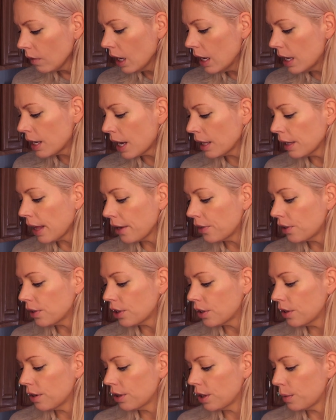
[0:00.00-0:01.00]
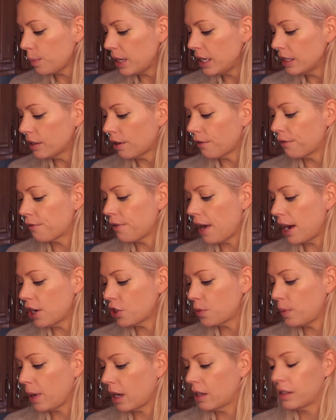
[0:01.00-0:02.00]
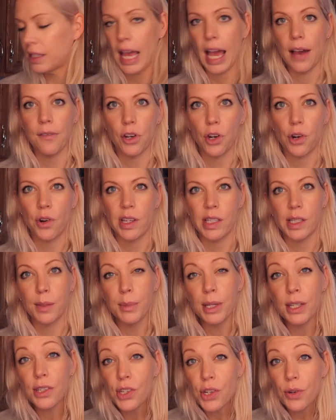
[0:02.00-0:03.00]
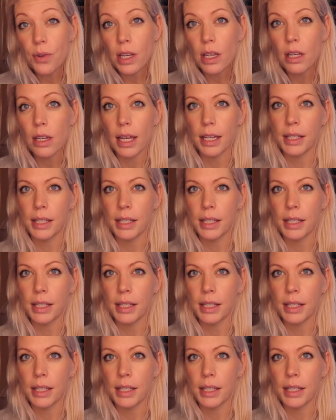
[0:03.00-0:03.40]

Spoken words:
And I like that the peas are fresh because they have a crispness to it.